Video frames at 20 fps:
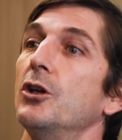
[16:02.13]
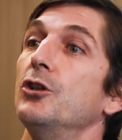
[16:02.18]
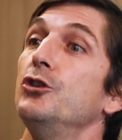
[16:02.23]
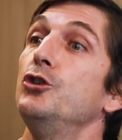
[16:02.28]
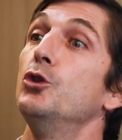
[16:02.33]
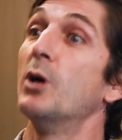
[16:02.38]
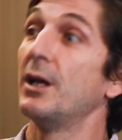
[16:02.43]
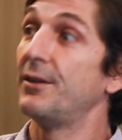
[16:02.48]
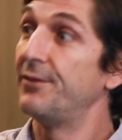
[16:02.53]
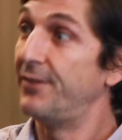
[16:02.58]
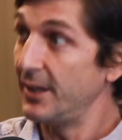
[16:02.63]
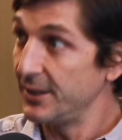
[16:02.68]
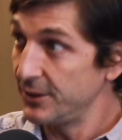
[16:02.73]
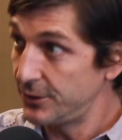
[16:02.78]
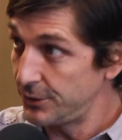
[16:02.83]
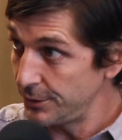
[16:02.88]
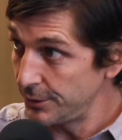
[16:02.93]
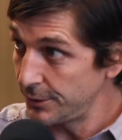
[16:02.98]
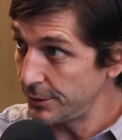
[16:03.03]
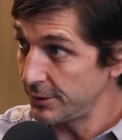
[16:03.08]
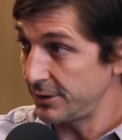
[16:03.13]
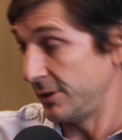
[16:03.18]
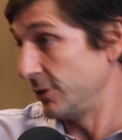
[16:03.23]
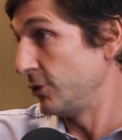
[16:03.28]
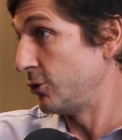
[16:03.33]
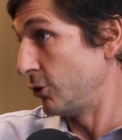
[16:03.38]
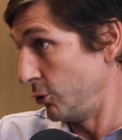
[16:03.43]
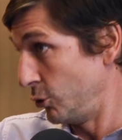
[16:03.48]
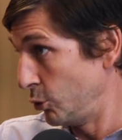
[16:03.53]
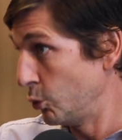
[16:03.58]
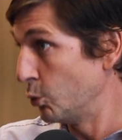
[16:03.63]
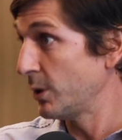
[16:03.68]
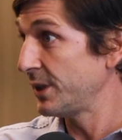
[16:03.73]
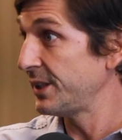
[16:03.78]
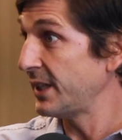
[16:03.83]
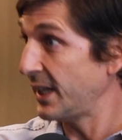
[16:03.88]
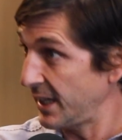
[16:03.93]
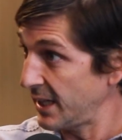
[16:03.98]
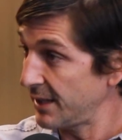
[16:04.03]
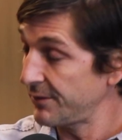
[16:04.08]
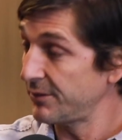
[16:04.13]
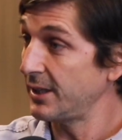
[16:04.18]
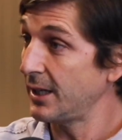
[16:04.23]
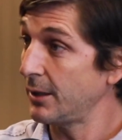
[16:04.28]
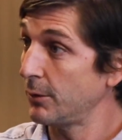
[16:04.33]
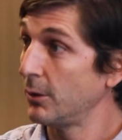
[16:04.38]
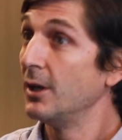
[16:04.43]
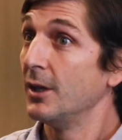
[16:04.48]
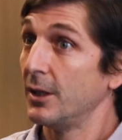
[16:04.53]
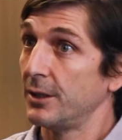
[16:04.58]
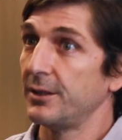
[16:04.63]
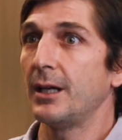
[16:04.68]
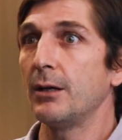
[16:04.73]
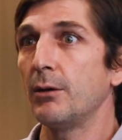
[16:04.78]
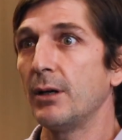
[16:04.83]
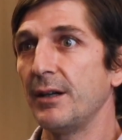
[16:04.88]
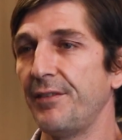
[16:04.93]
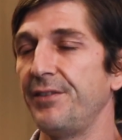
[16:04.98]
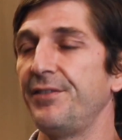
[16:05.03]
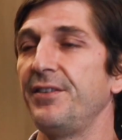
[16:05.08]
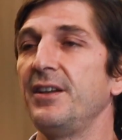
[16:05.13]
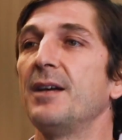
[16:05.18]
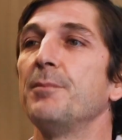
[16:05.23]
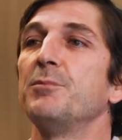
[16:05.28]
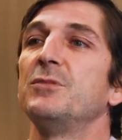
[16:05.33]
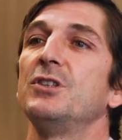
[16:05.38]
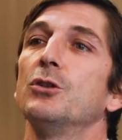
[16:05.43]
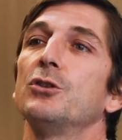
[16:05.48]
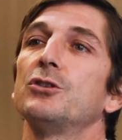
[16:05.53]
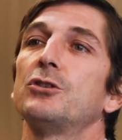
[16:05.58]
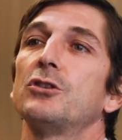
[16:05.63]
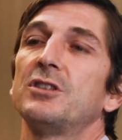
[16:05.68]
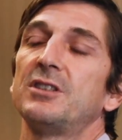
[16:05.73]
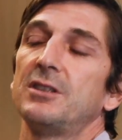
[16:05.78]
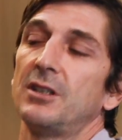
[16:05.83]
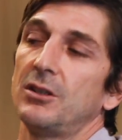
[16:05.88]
a new adventure, the new one I have now. Now I feel I'm the other